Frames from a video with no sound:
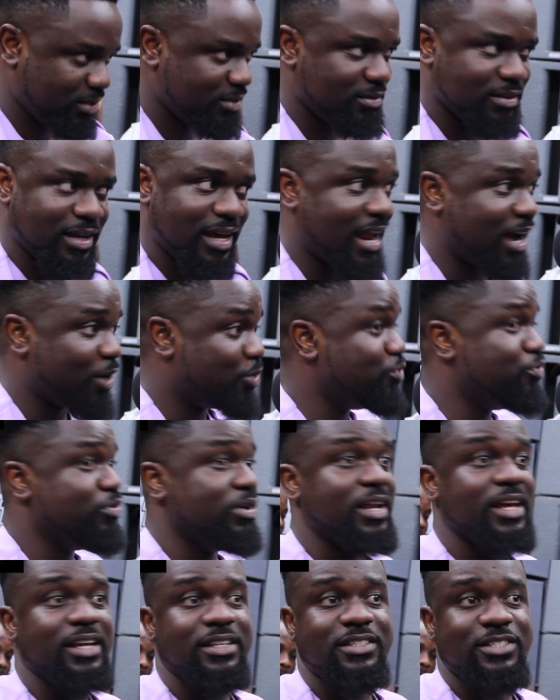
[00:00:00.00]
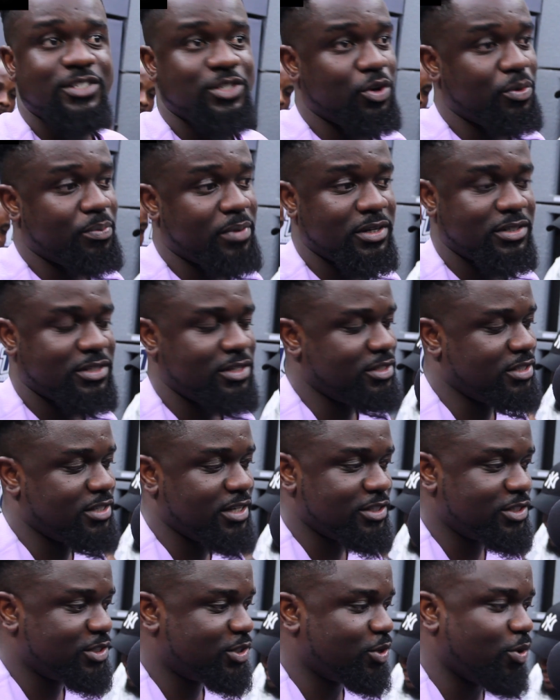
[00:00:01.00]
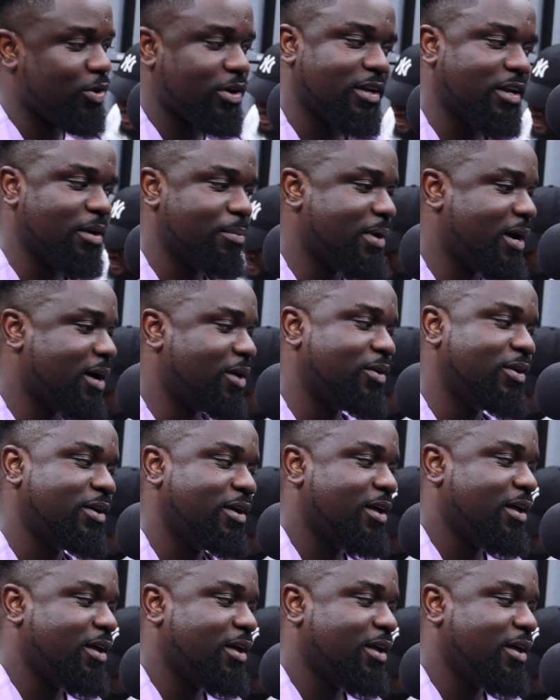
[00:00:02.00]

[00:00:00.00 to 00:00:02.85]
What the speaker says: And I could relate so much. He's just talking about